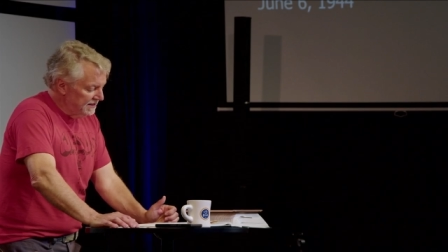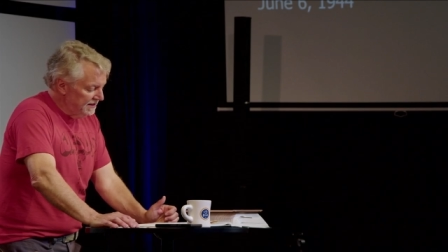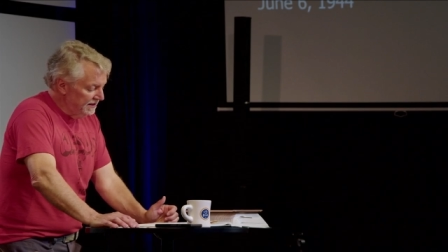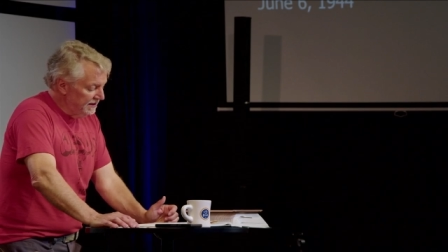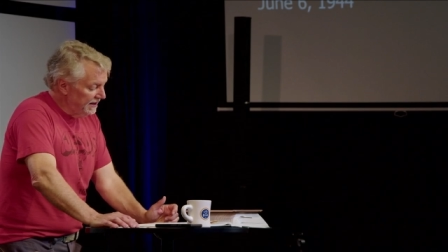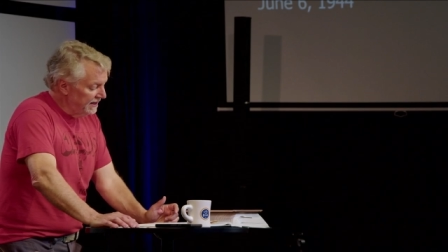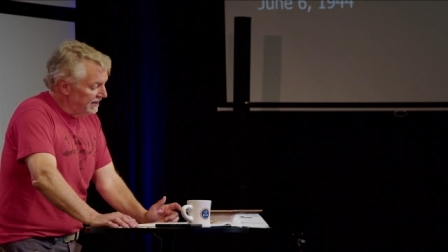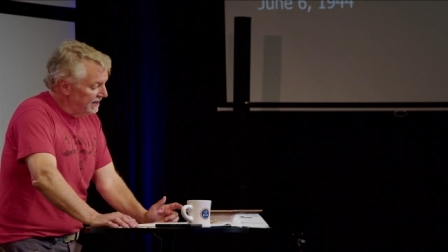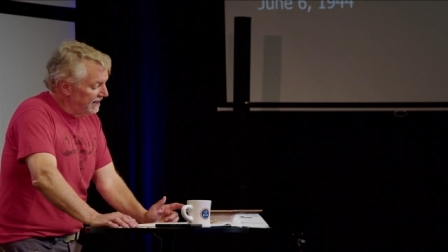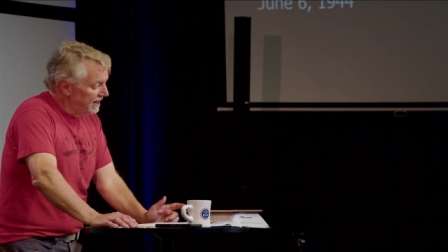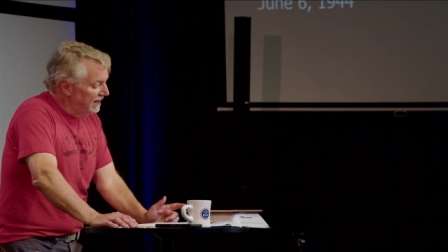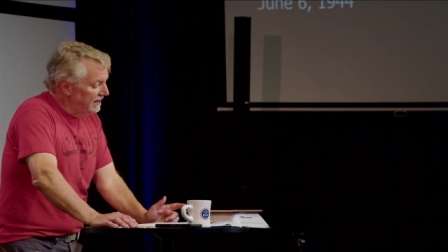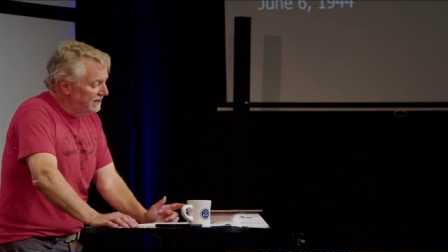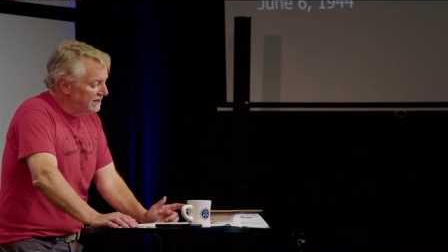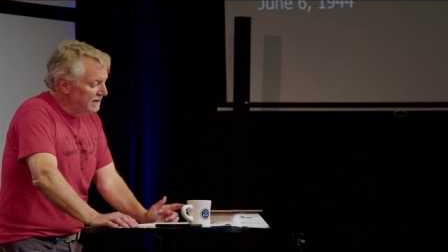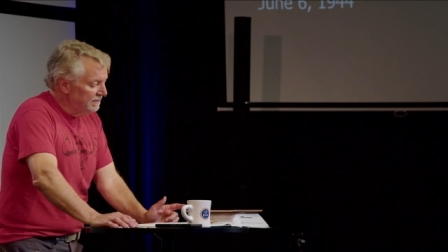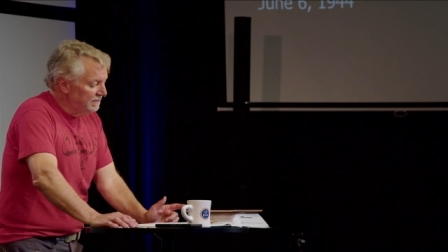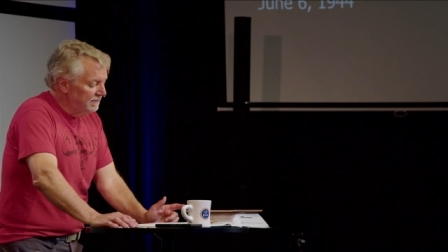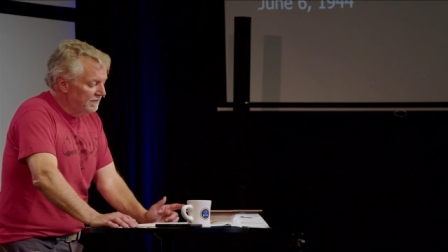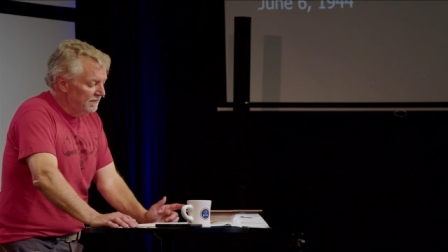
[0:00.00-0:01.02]
the United
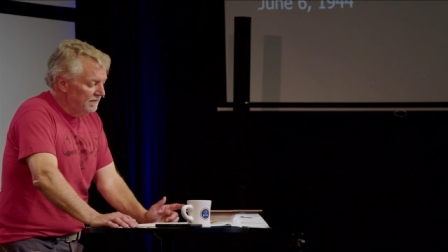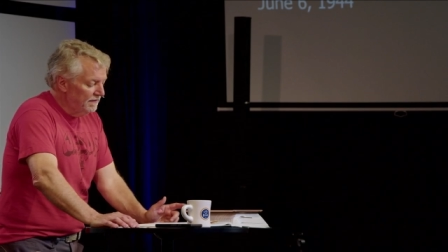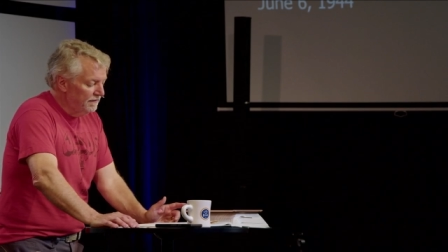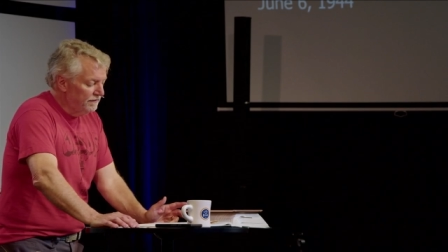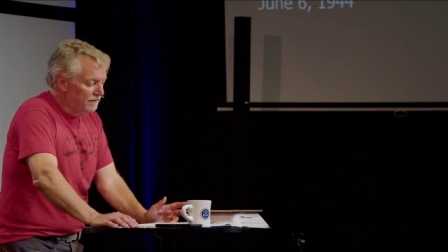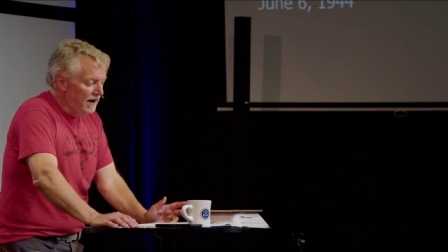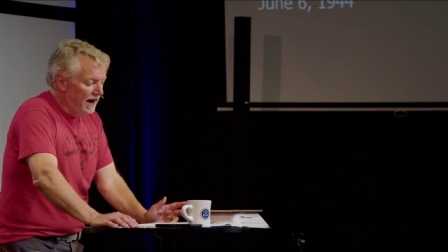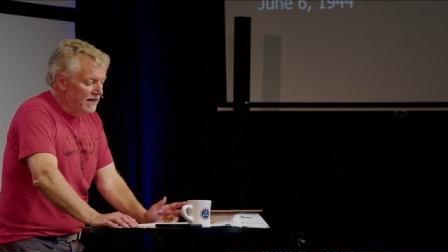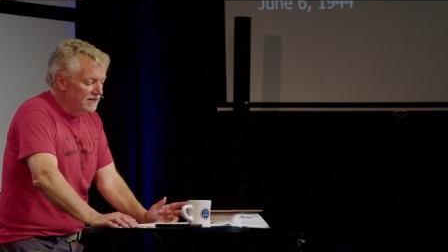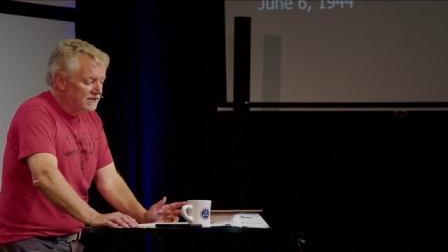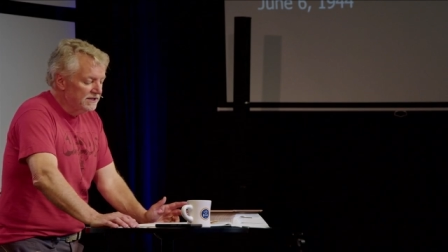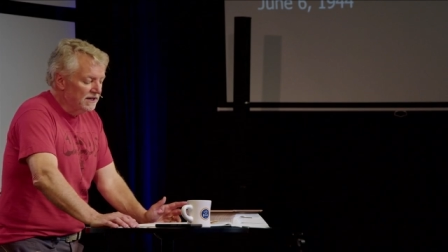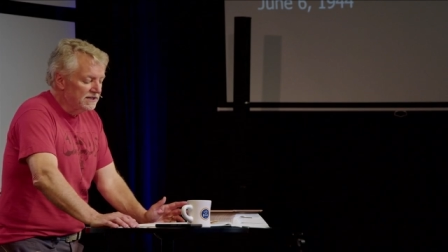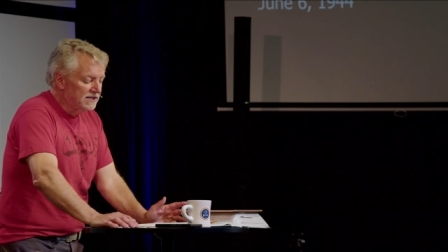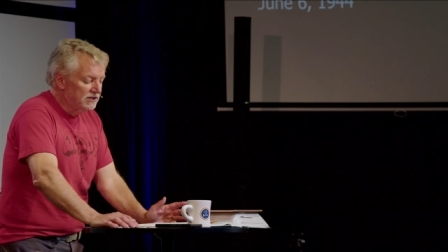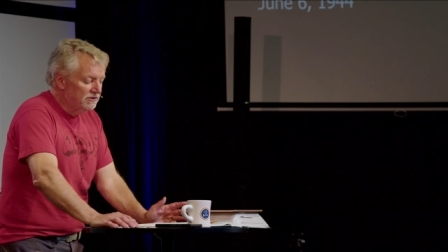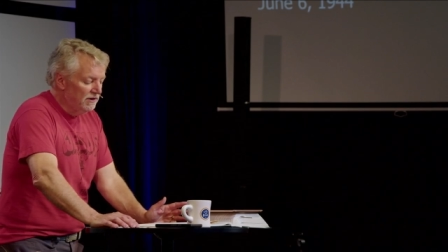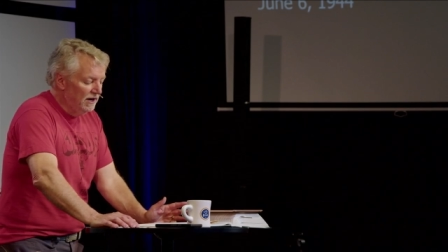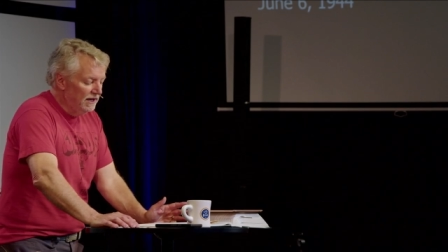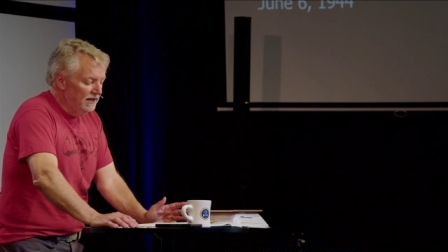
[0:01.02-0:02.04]
Kingdom, France,
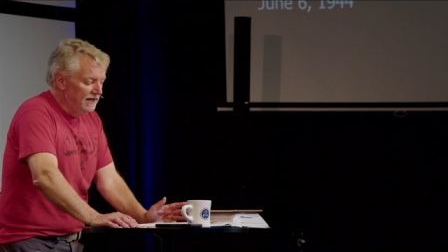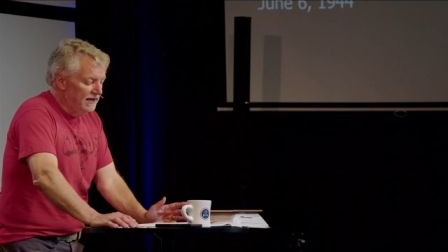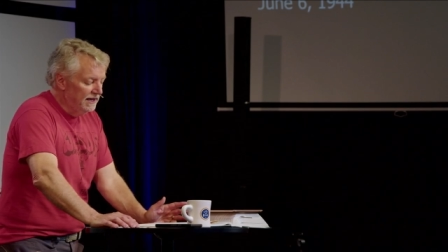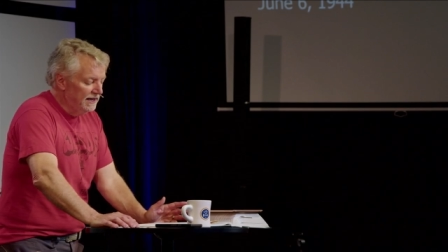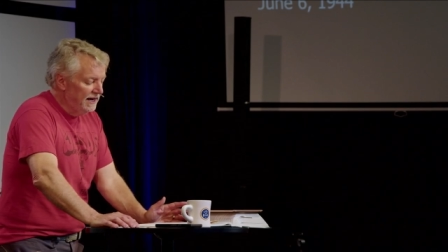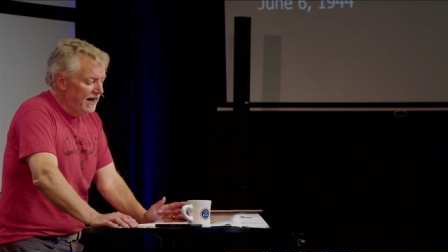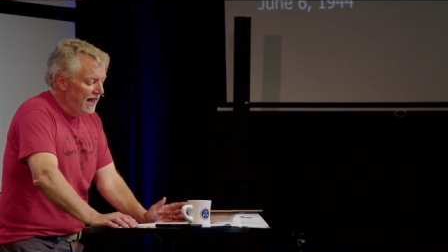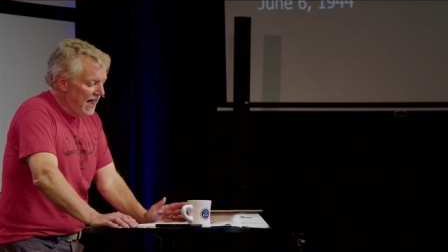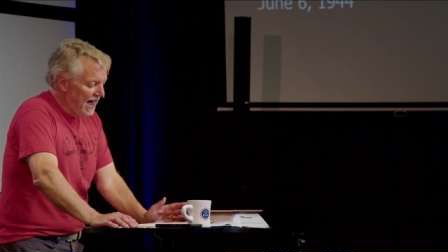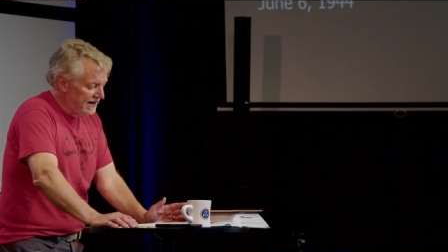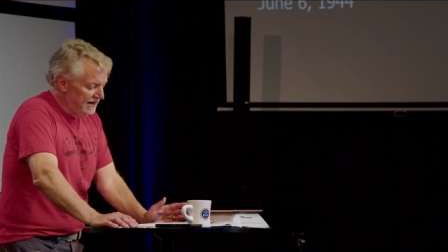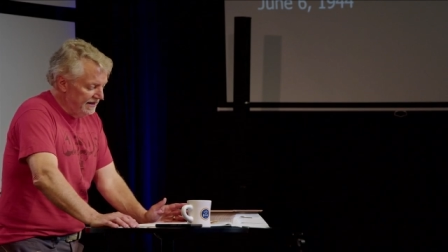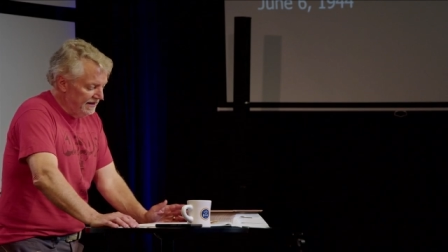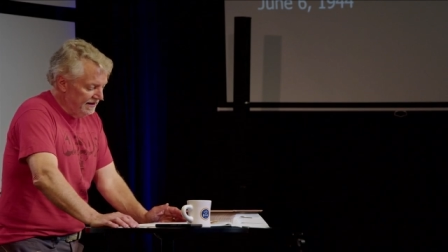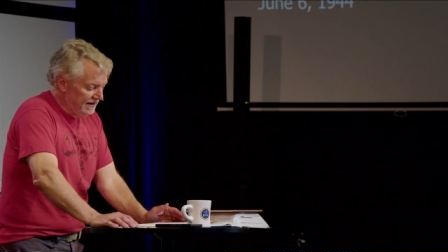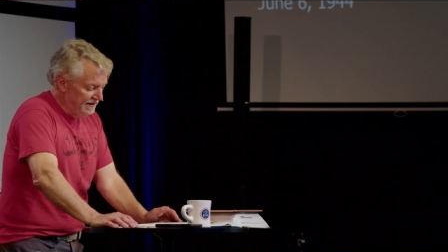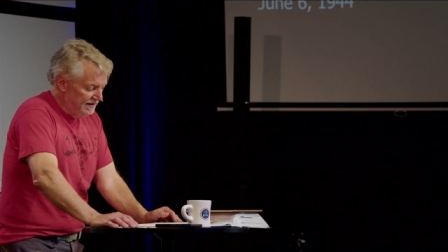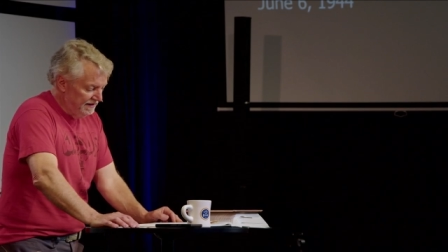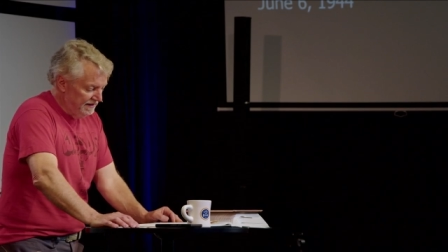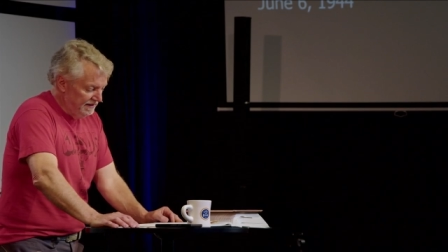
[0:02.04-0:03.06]
Australia, and
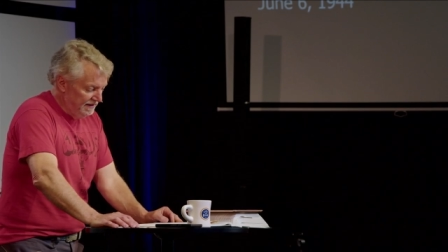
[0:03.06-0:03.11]
Canada